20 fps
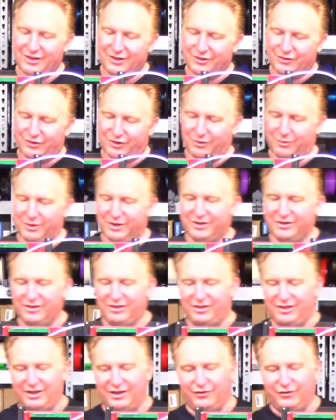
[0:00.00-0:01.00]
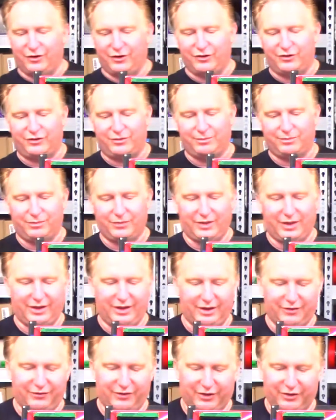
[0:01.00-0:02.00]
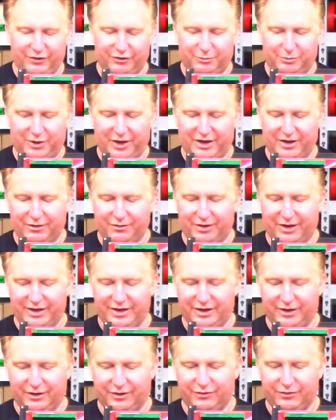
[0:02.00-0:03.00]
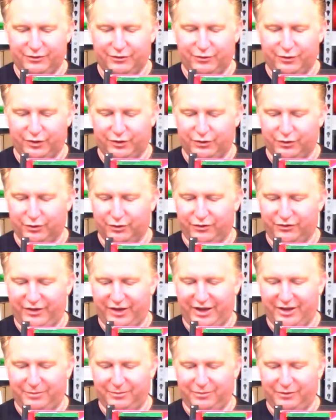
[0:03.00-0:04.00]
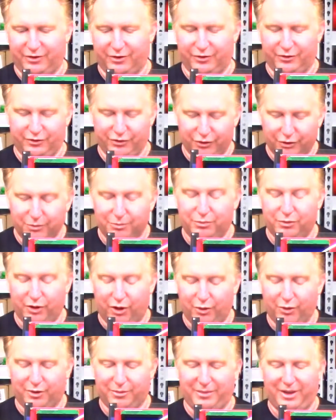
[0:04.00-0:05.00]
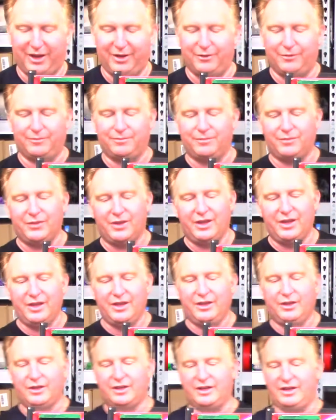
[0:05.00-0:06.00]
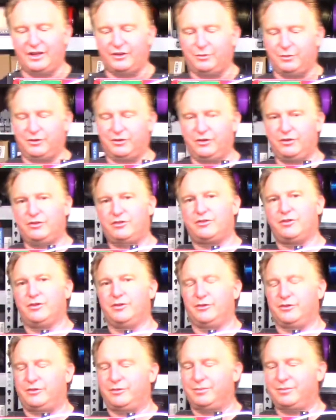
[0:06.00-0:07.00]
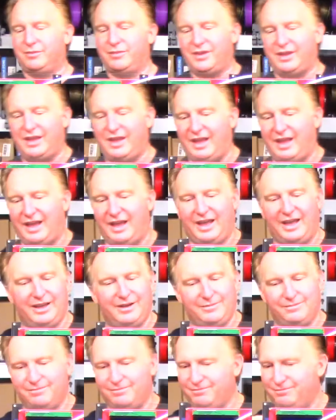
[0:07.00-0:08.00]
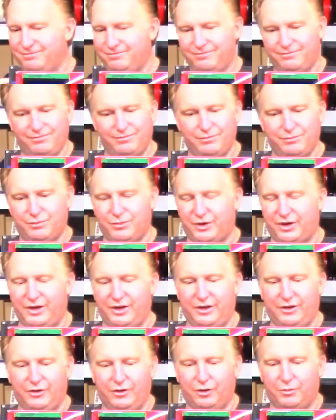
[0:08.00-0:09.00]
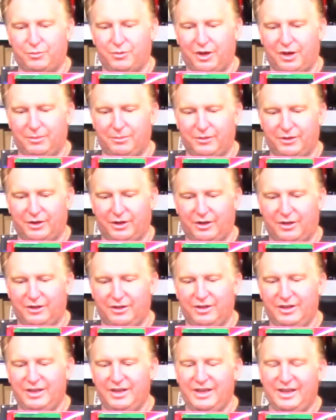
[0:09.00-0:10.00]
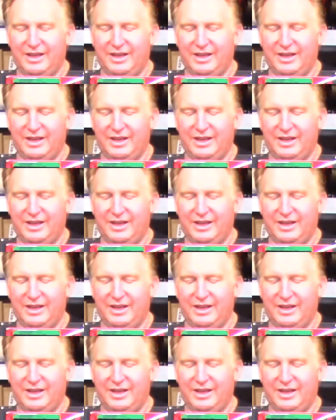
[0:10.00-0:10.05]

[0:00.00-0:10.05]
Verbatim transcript: So I went into Thingiverse and I found this bracket right here. It's for a dual fan or a dual blower mount. Connects with two screws and printed it no problem at all.